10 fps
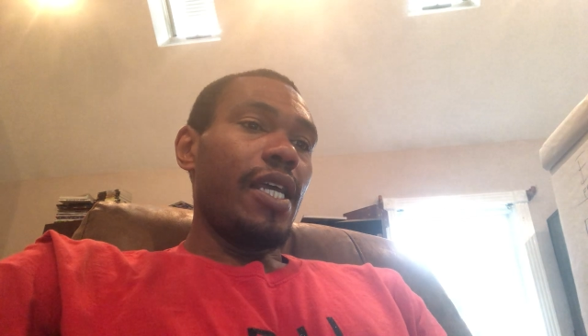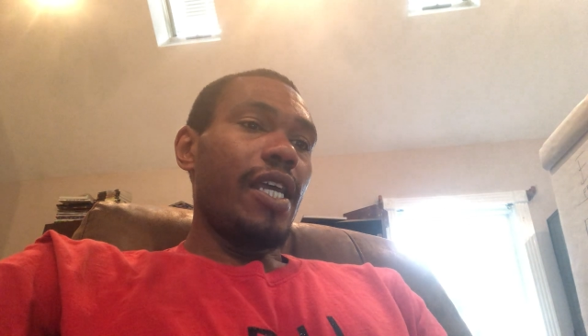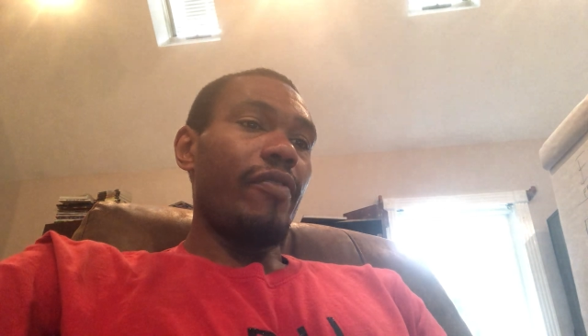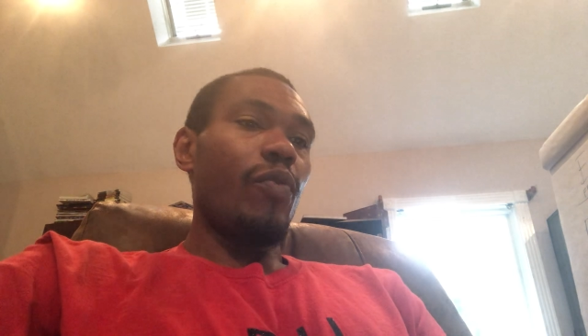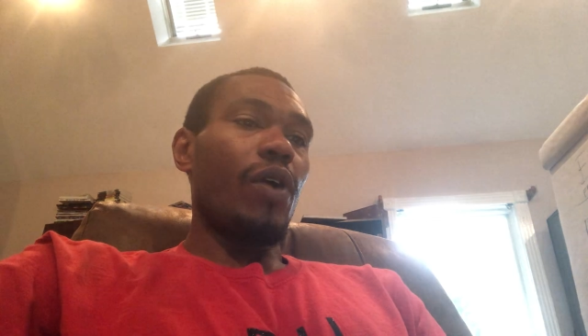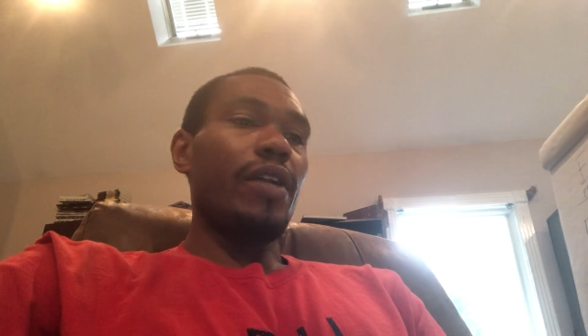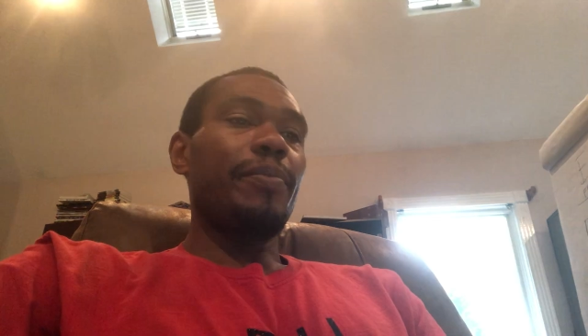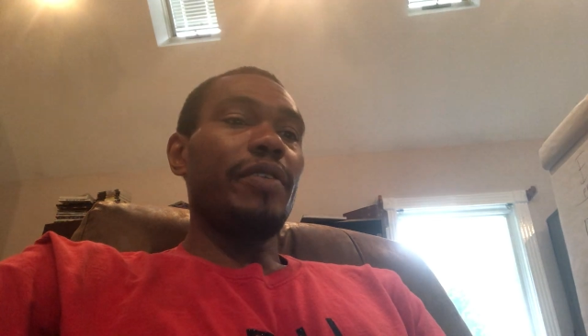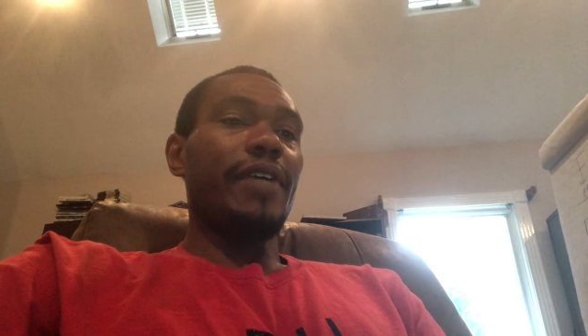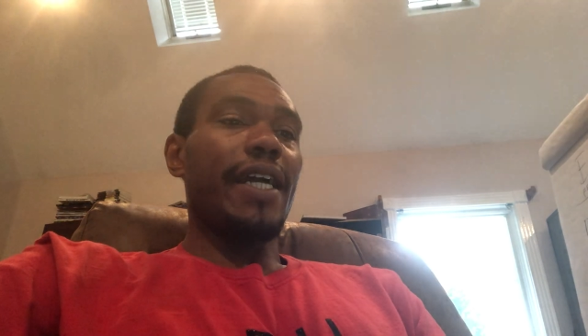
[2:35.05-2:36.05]
If we want to
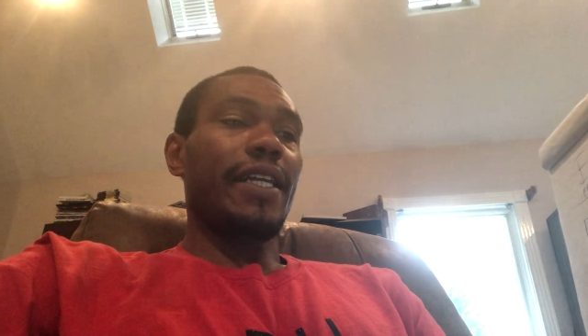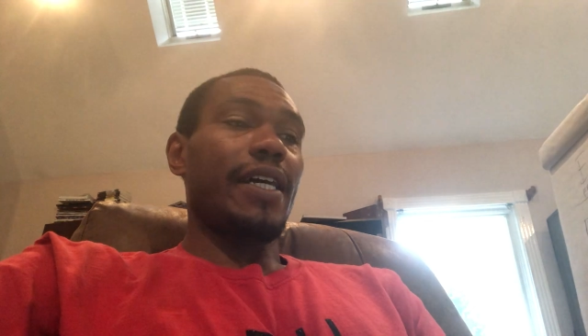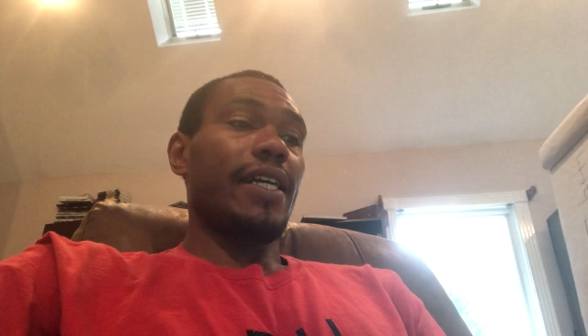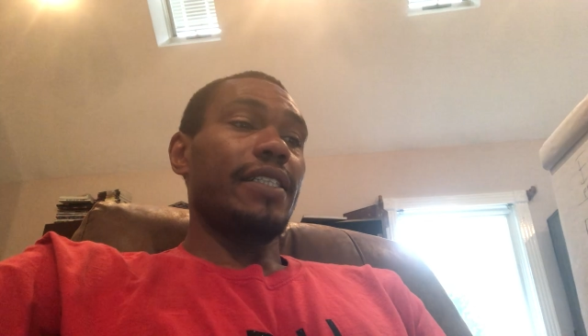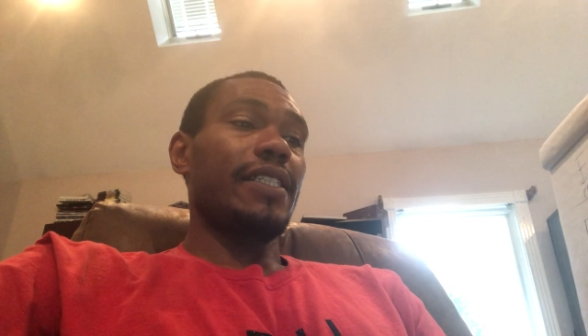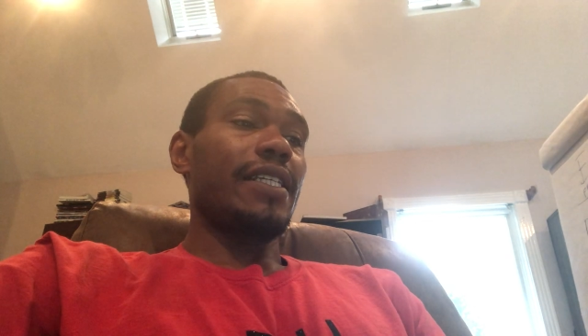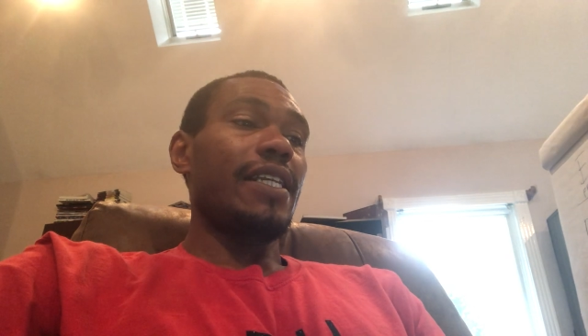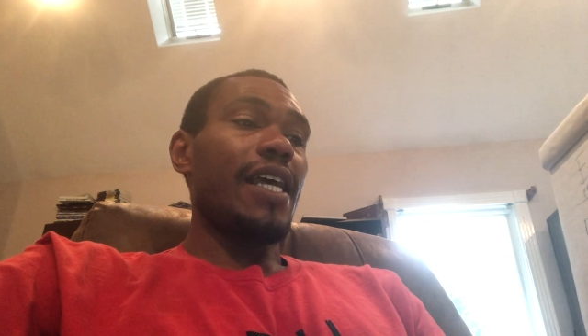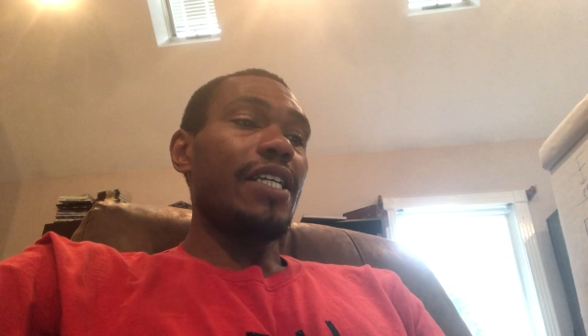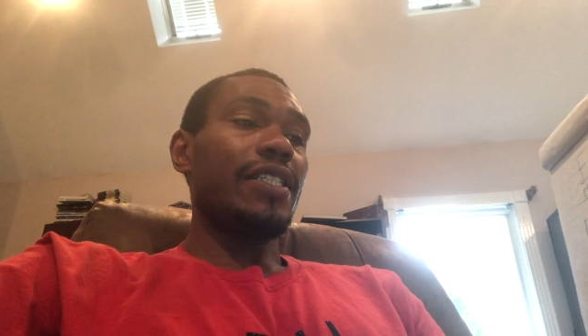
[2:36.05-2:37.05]
be recognized as a
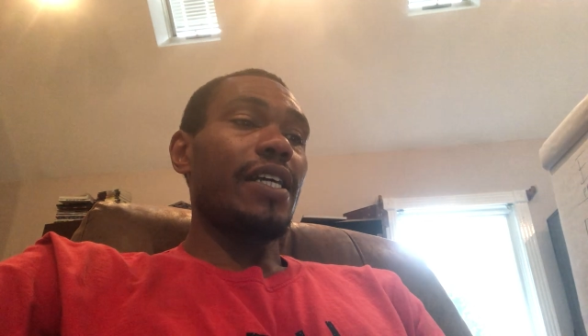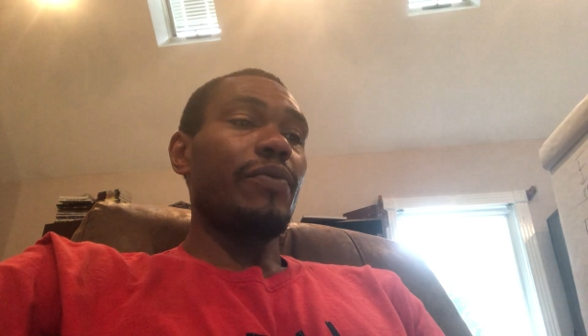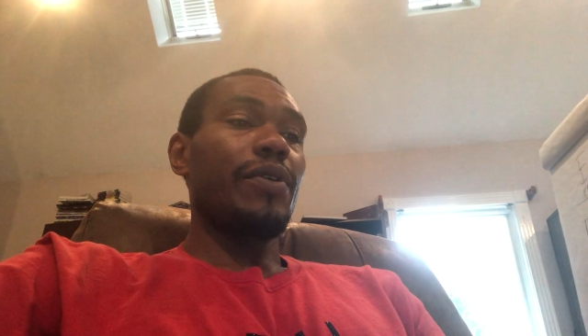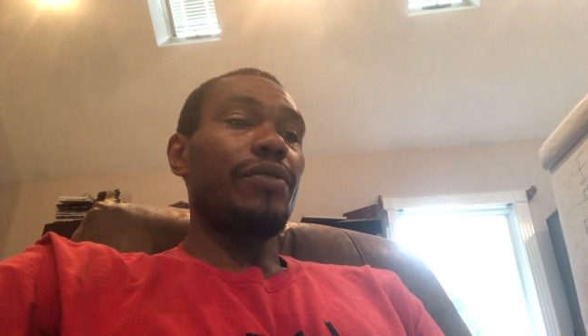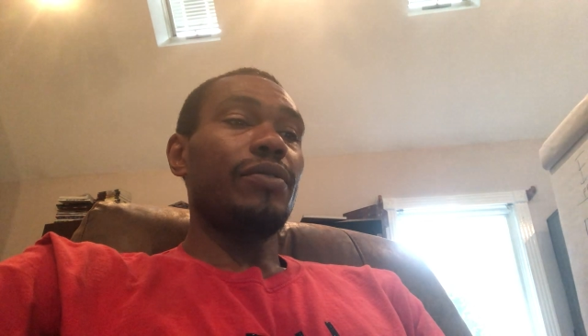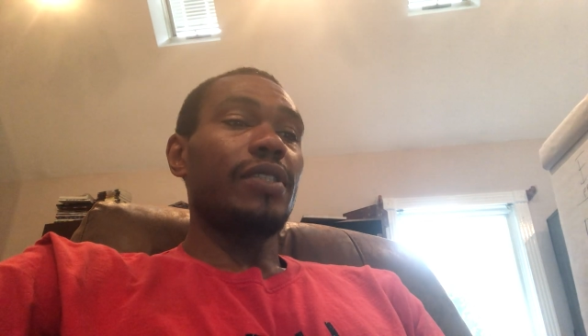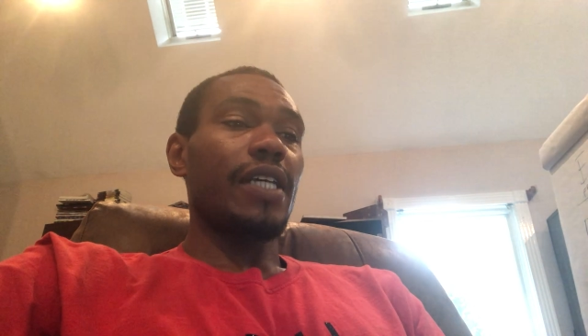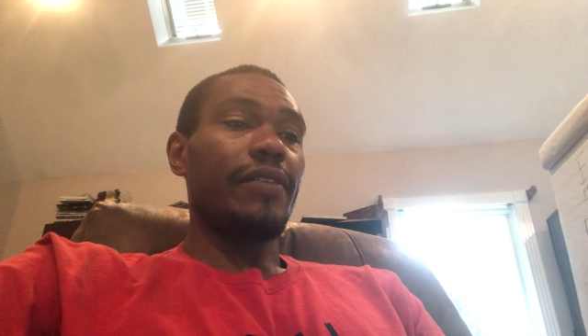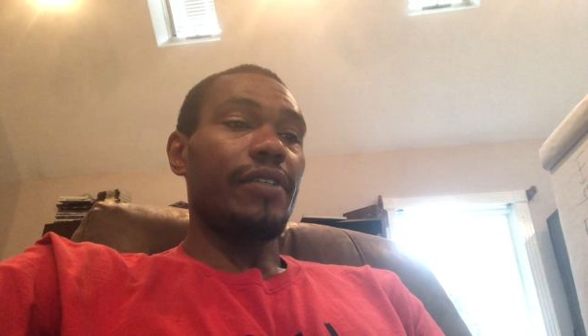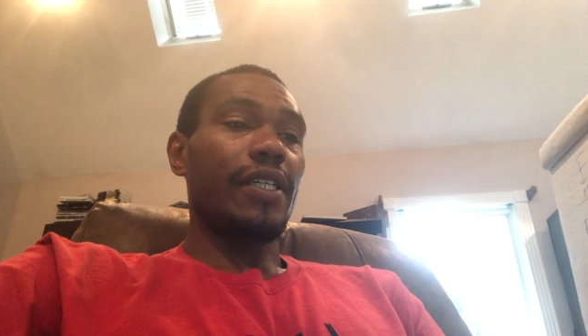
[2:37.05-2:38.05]
nation that went through
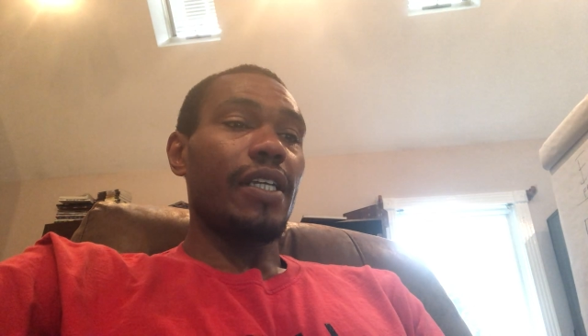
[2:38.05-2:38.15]
slavery,